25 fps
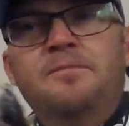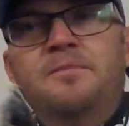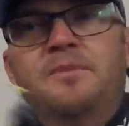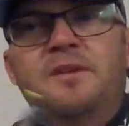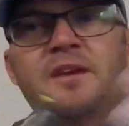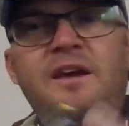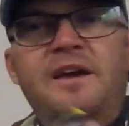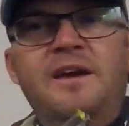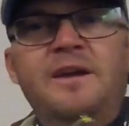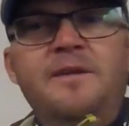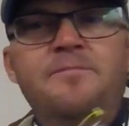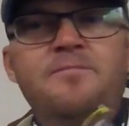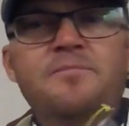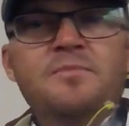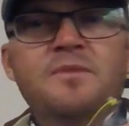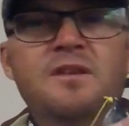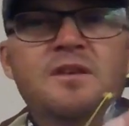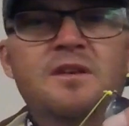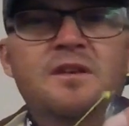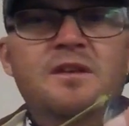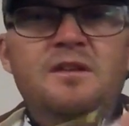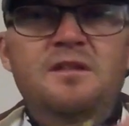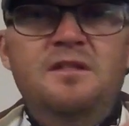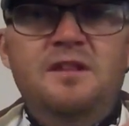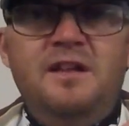Okay,
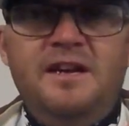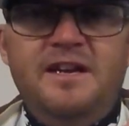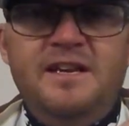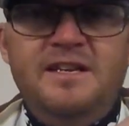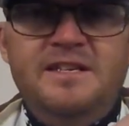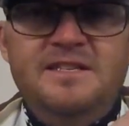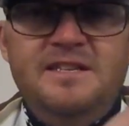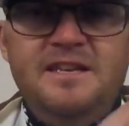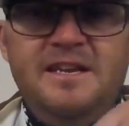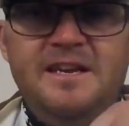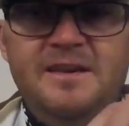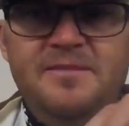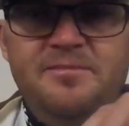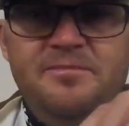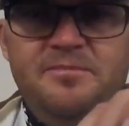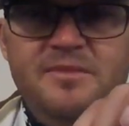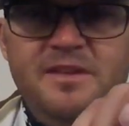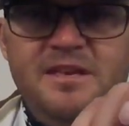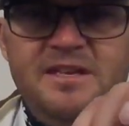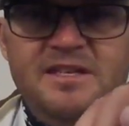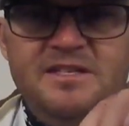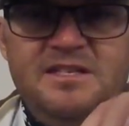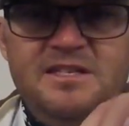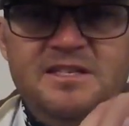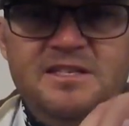like I said,
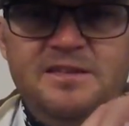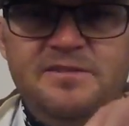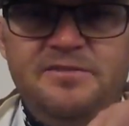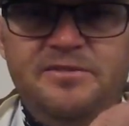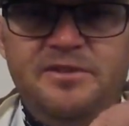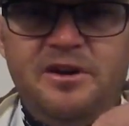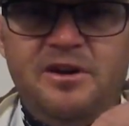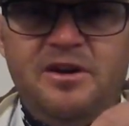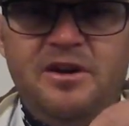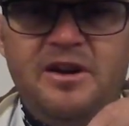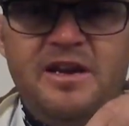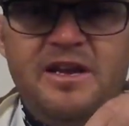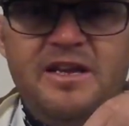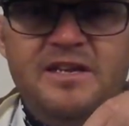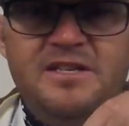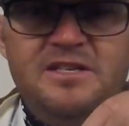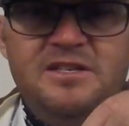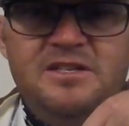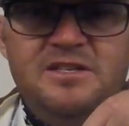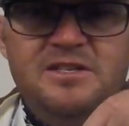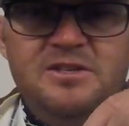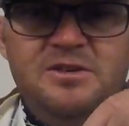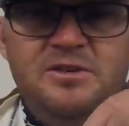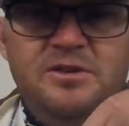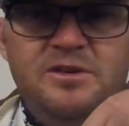that's just a
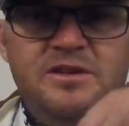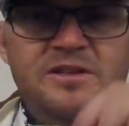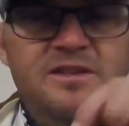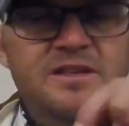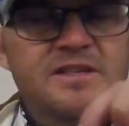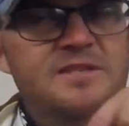variation to it.